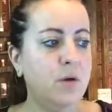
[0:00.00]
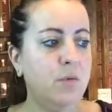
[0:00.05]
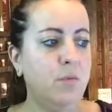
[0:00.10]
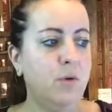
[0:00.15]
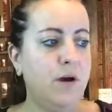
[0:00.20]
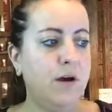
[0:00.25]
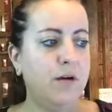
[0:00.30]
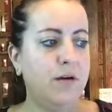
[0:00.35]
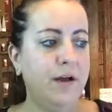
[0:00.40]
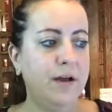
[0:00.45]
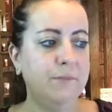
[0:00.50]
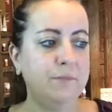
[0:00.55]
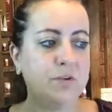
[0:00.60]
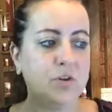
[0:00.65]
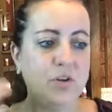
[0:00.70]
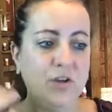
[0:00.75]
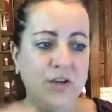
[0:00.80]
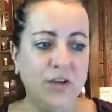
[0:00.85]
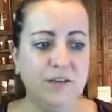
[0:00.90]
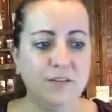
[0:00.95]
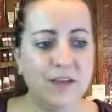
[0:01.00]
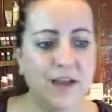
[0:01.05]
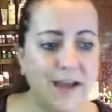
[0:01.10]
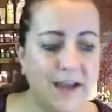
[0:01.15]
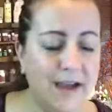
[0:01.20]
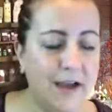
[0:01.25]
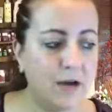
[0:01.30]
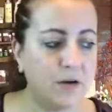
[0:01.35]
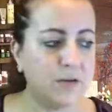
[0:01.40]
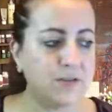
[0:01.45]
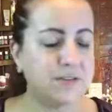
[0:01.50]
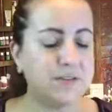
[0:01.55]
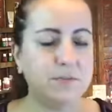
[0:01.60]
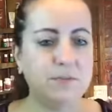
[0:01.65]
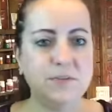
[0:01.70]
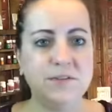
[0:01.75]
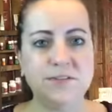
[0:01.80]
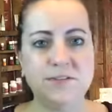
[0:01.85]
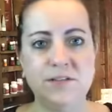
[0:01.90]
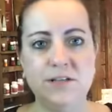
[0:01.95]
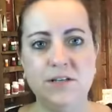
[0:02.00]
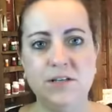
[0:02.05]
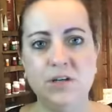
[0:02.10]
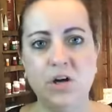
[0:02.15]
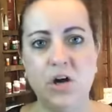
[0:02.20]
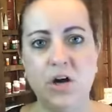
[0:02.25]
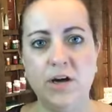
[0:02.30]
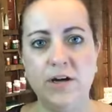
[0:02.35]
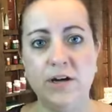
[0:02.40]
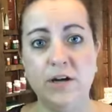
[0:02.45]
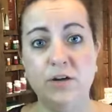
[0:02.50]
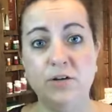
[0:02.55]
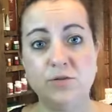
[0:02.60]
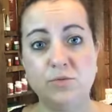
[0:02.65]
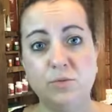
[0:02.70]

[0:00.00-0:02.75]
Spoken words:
While I'm cleaning the house, I'm listening to audios.